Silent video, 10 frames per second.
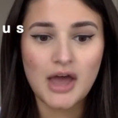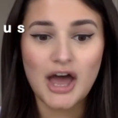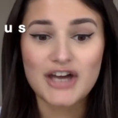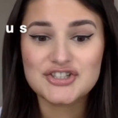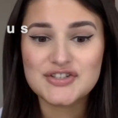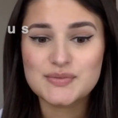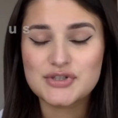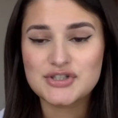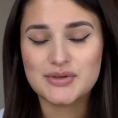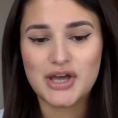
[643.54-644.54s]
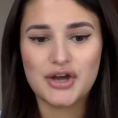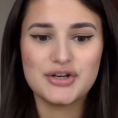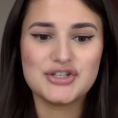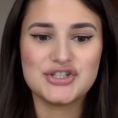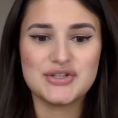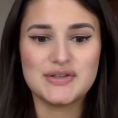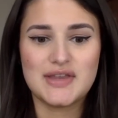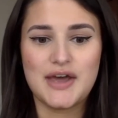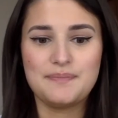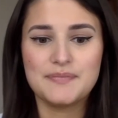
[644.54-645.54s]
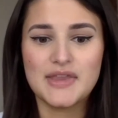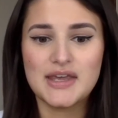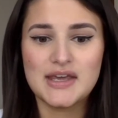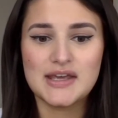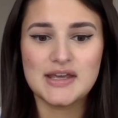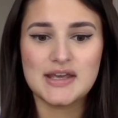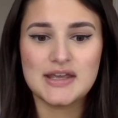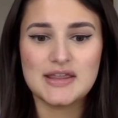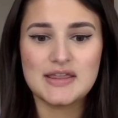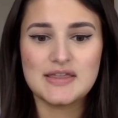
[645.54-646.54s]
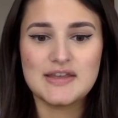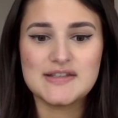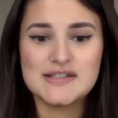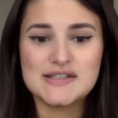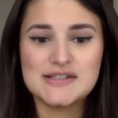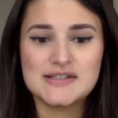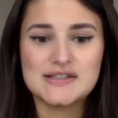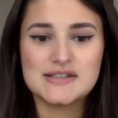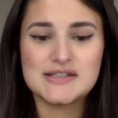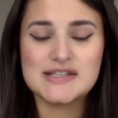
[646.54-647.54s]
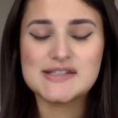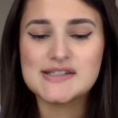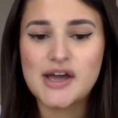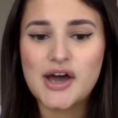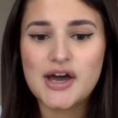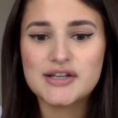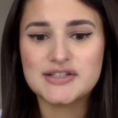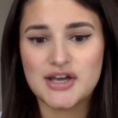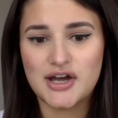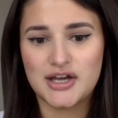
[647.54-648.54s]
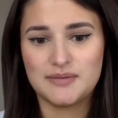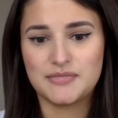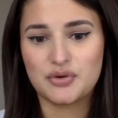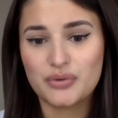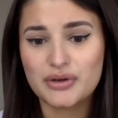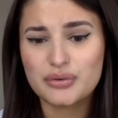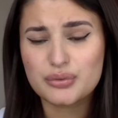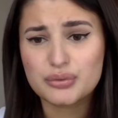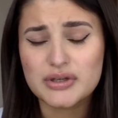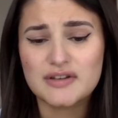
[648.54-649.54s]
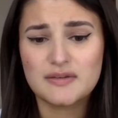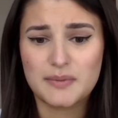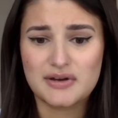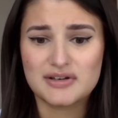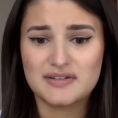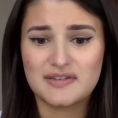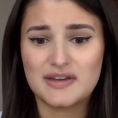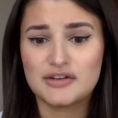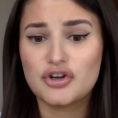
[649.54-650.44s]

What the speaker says: I just want to encourage you that this is a hard time that we are all experiencing,